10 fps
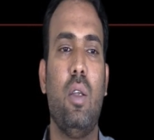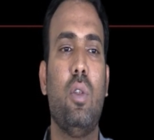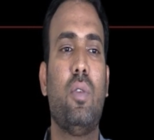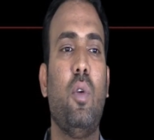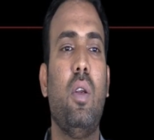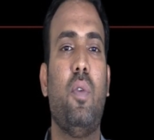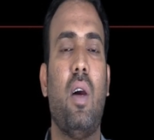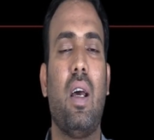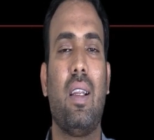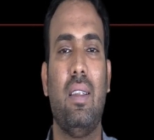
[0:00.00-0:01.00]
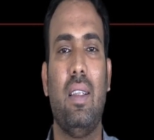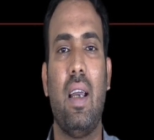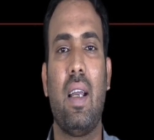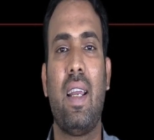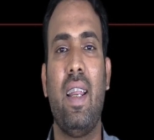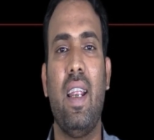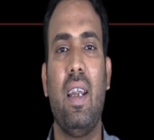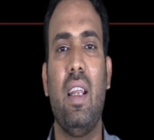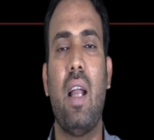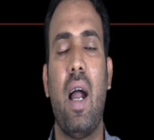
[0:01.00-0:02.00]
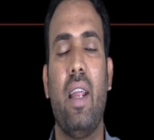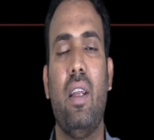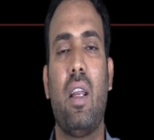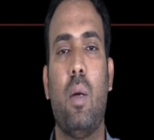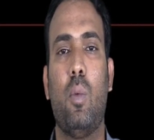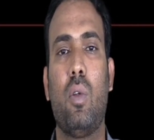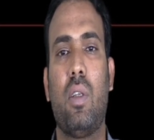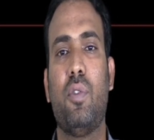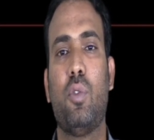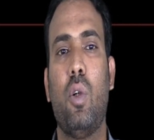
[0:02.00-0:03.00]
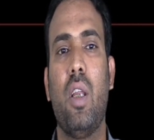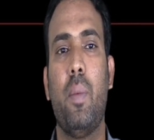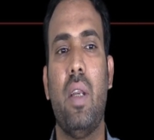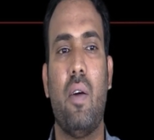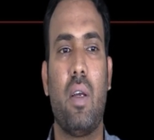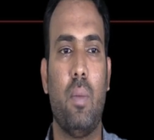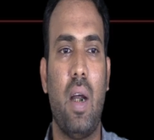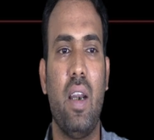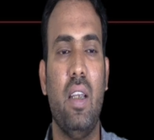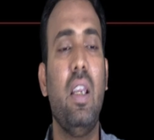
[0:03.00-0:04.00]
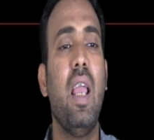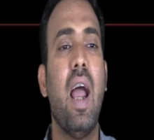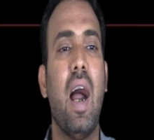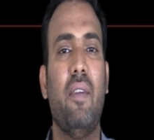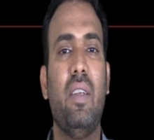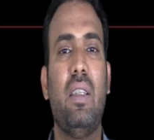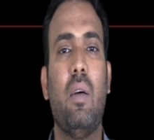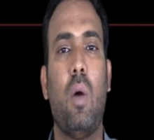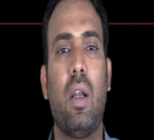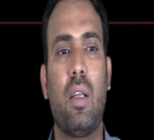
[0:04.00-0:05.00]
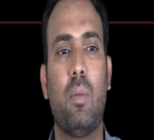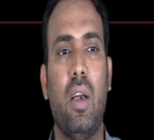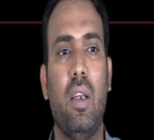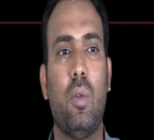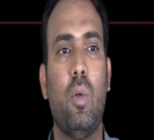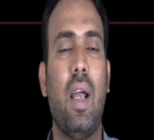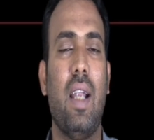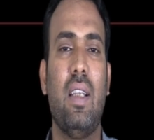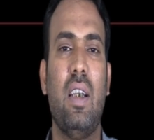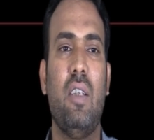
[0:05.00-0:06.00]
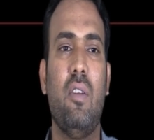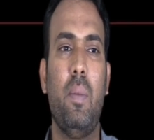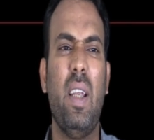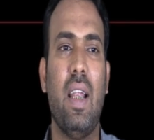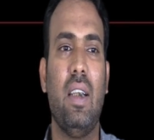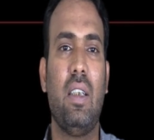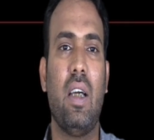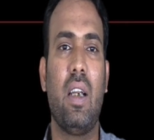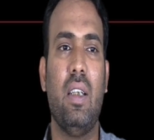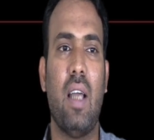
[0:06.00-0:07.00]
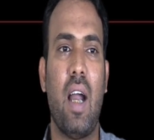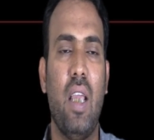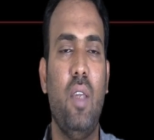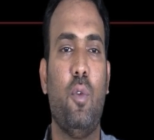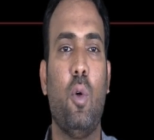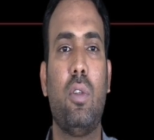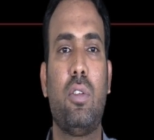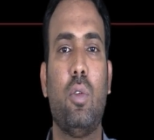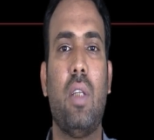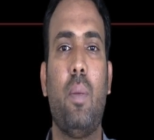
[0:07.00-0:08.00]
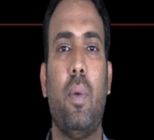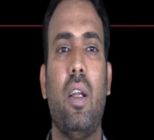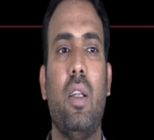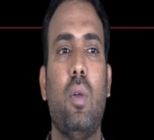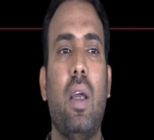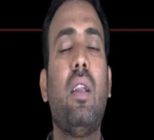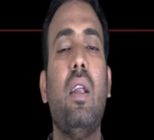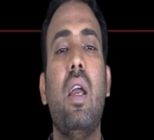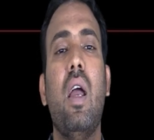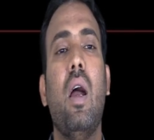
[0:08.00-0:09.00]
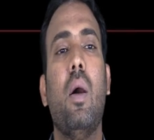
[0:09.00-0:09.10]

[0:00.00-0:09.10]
useful for the creating higher amount of sodium in our body with the water molecule, and then it will be enter in the high force to that particular